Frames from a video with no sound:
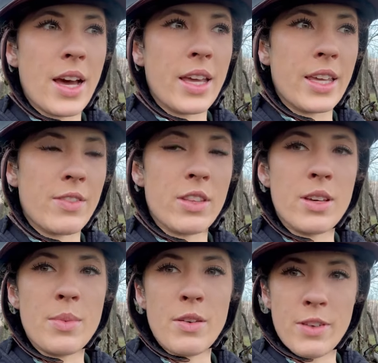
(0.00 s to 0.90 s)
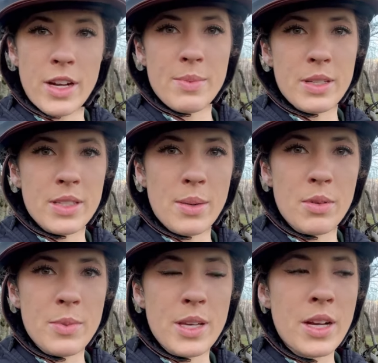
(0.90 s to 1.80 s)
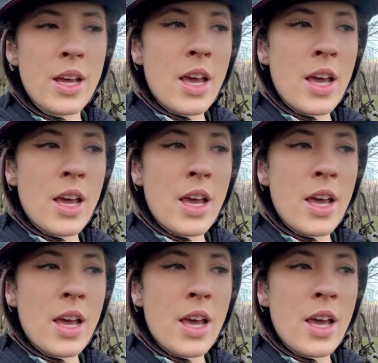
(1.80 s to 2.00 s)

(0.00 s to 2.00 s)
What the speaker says: I give them a vitamin supplement.